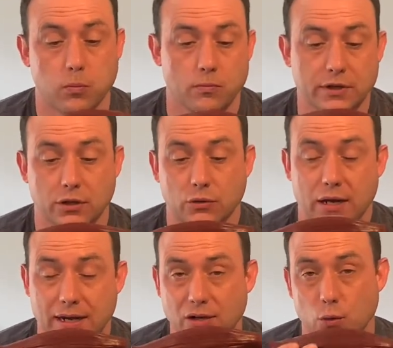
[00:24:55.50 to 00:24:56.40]
you know,
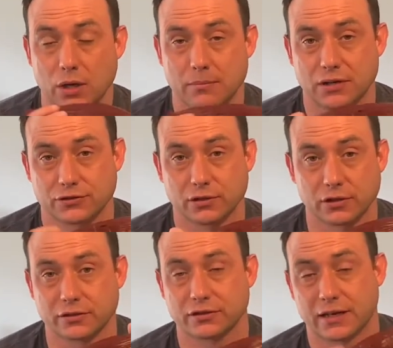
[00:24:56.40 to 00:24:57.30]
kind of what muscle
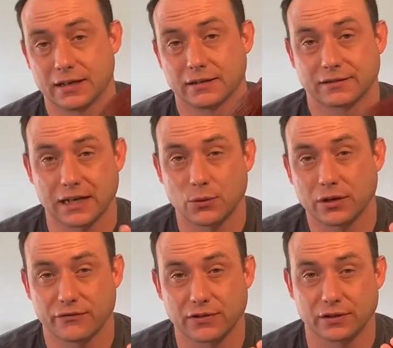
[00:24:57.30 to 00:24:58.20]
looks like. It's kind of what it
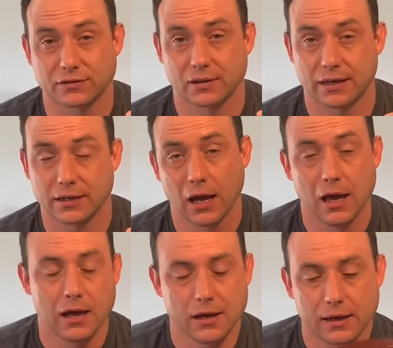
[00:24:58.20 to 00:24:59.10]
feels like.
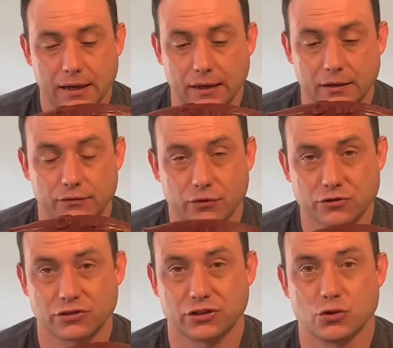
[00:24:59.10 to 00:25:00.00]
And
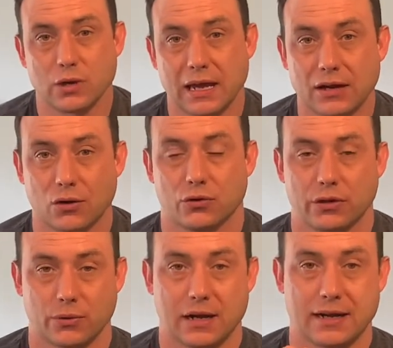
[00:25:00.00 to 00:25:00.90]
unfortunately you can't hold it
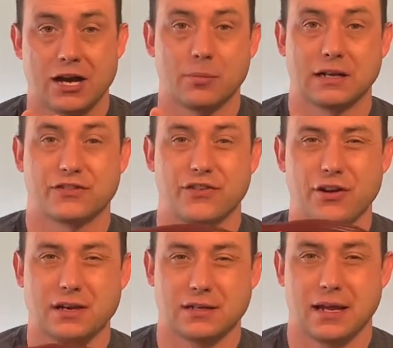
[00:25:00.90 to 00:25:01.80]
right now, but it's
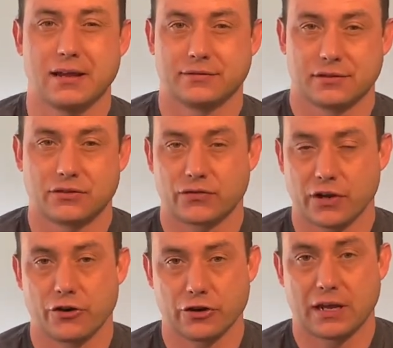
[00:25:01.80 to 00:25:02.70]
very dense. It's
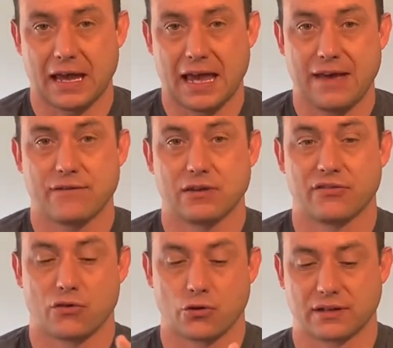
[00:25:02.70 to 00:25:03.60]
very heavy
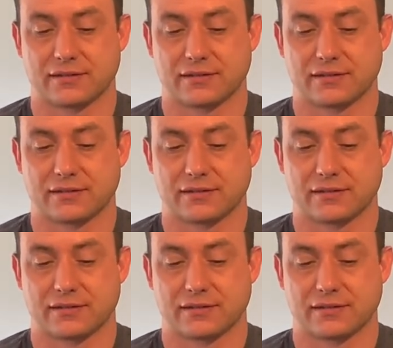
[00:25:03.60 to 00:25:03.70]
for its